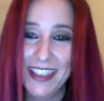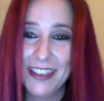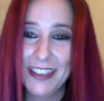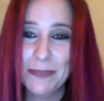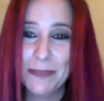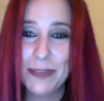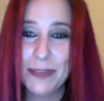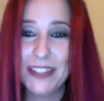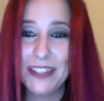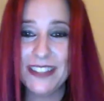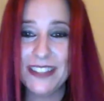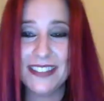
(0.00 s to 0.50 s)

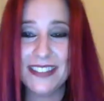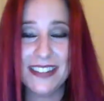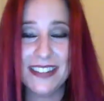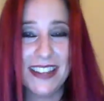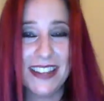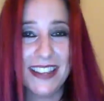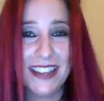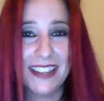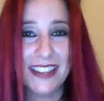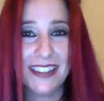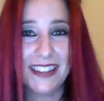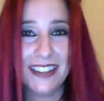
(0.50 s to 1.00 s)
But the
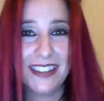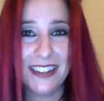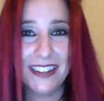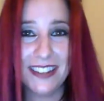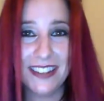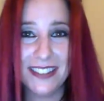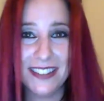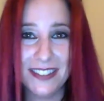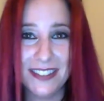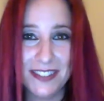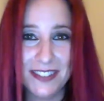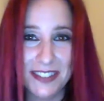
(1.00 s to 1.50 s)
snake can
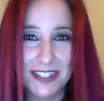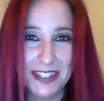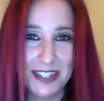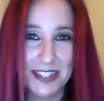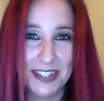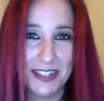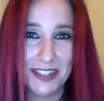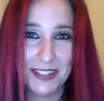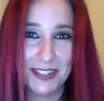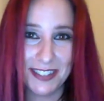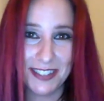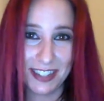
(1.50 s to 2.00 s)
also
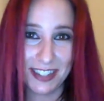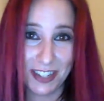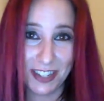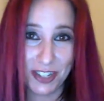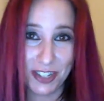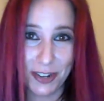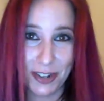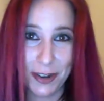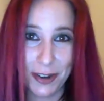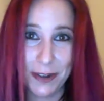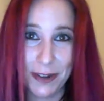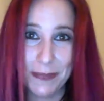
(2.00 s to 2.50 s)
seduce. It can
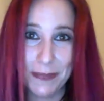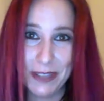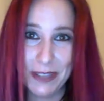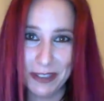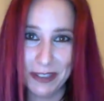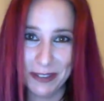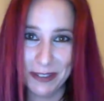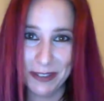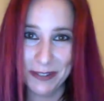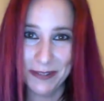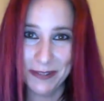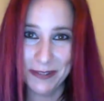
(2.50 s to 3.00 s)
charm
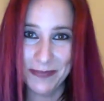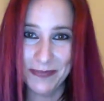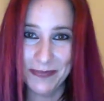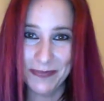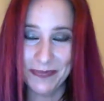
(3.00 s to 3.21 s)
you.